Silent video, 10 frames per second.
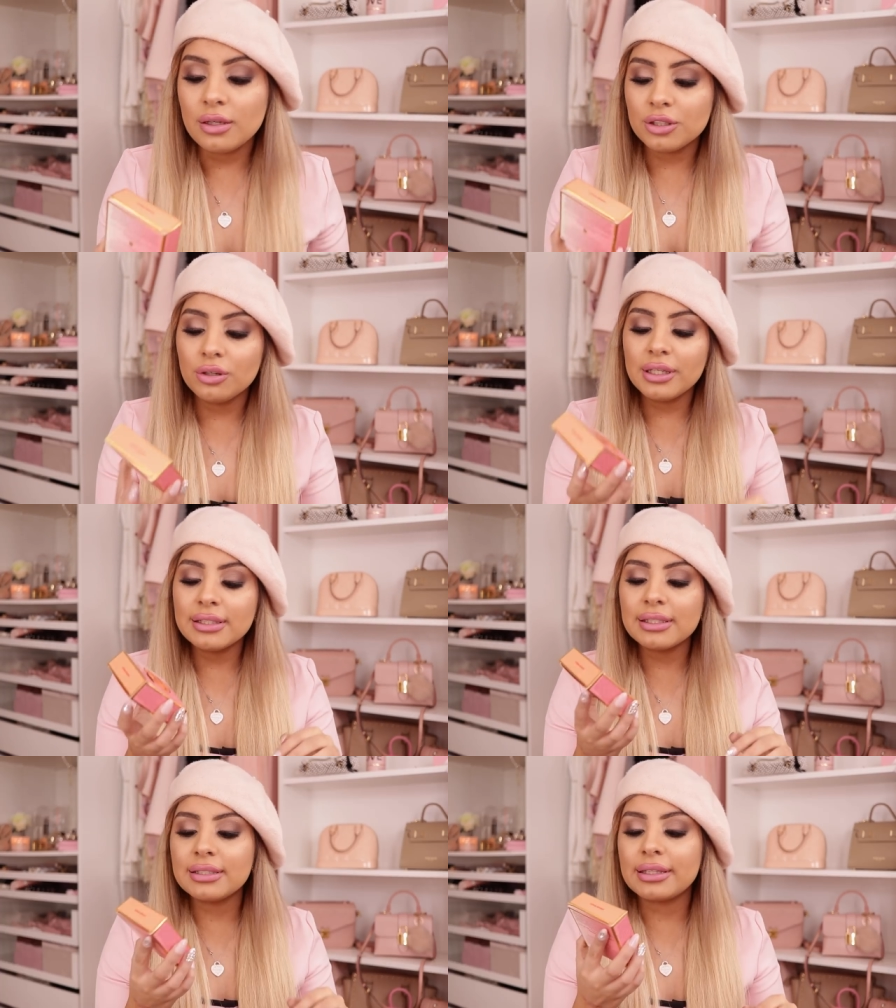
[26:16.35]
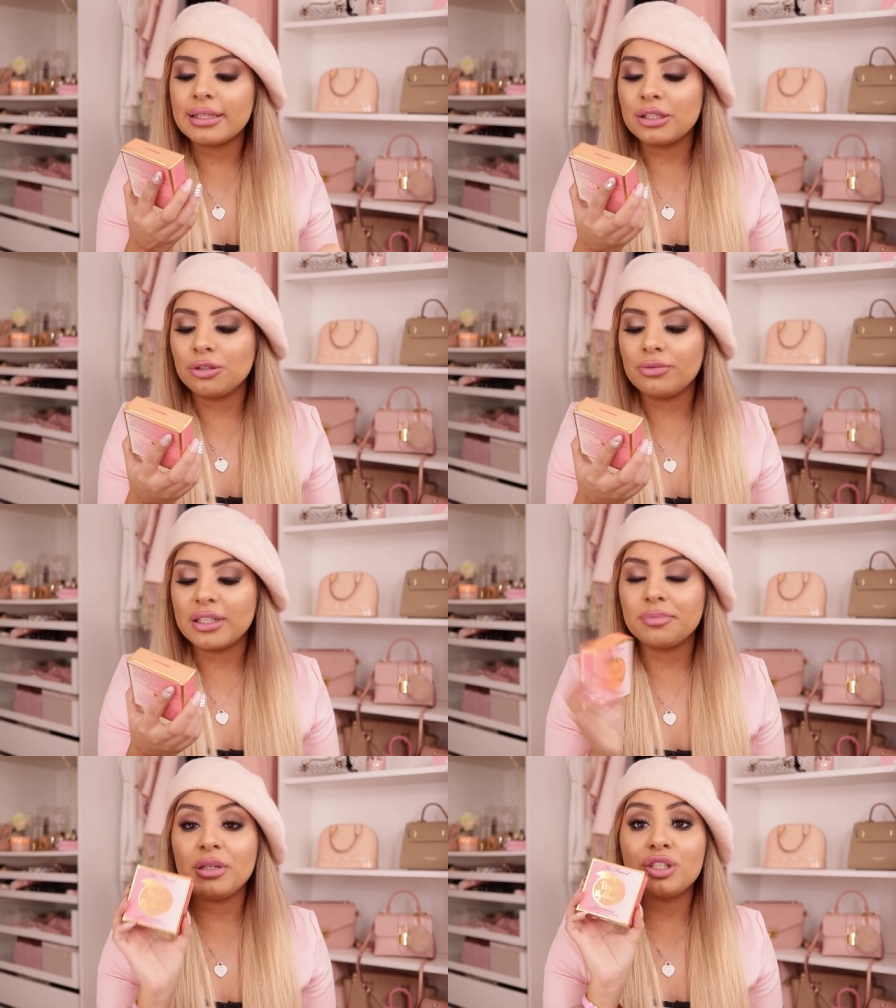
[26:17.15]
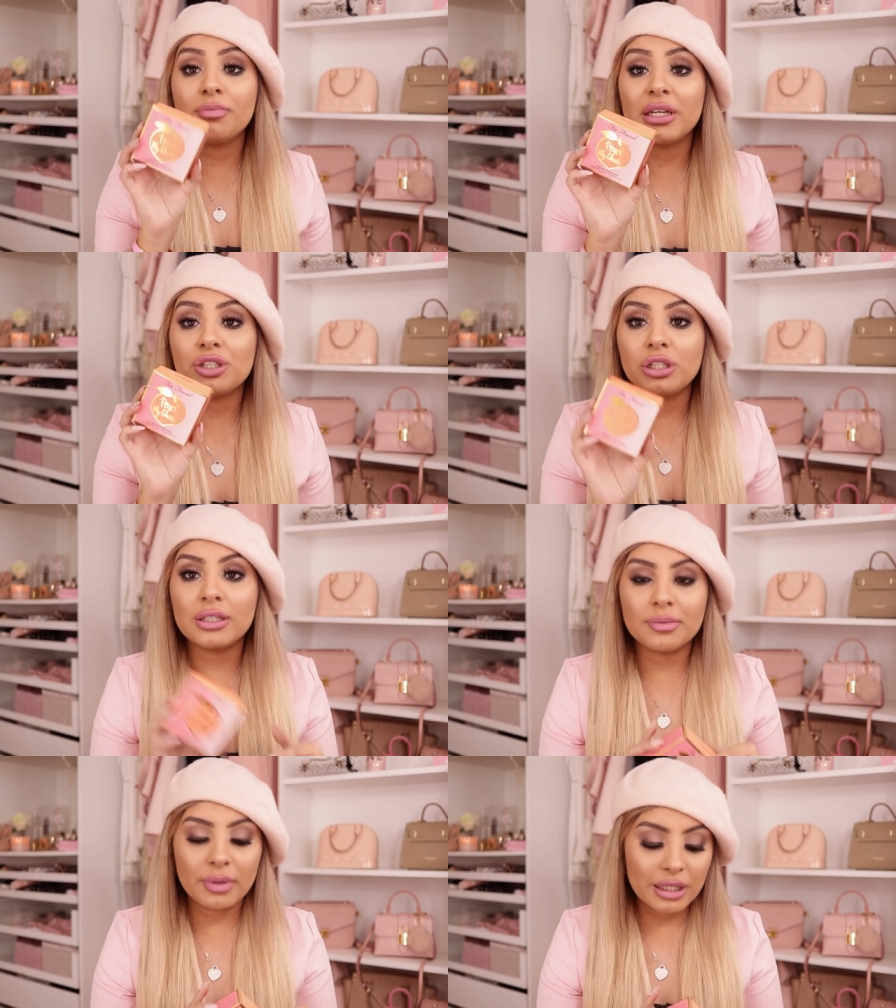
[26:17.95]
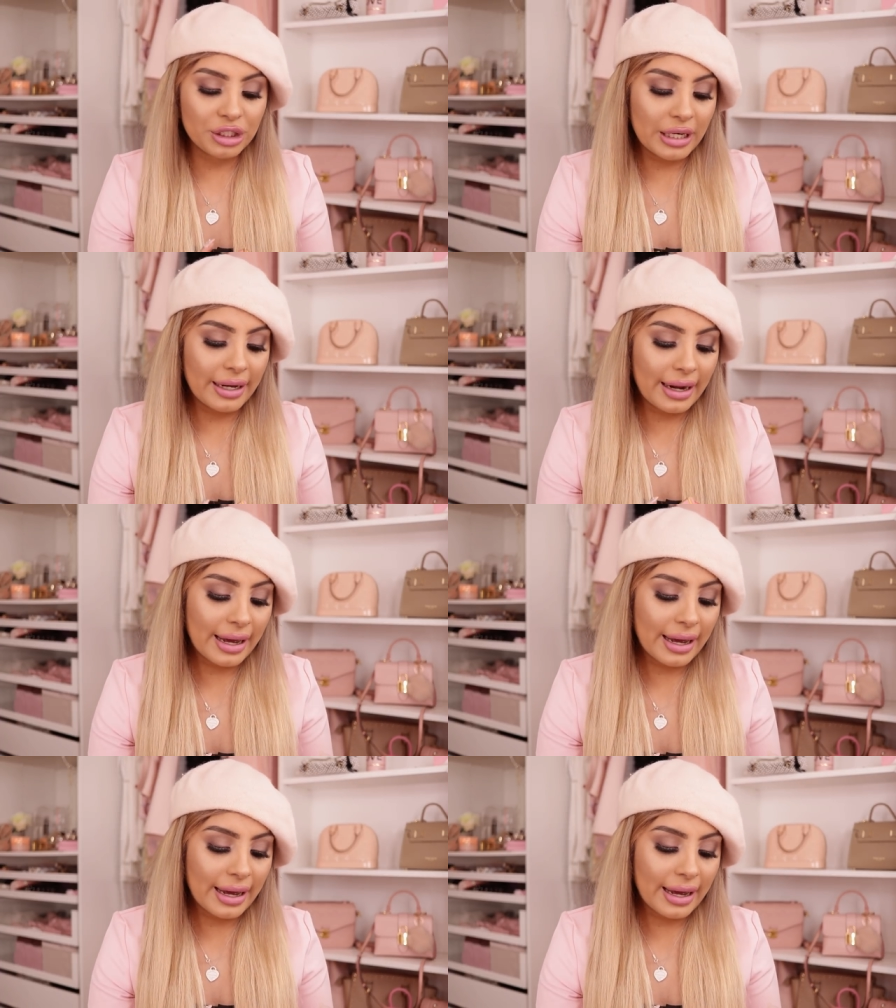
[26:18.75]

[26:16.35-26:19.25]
So this is the Too Faced Peach My Cheeks blush and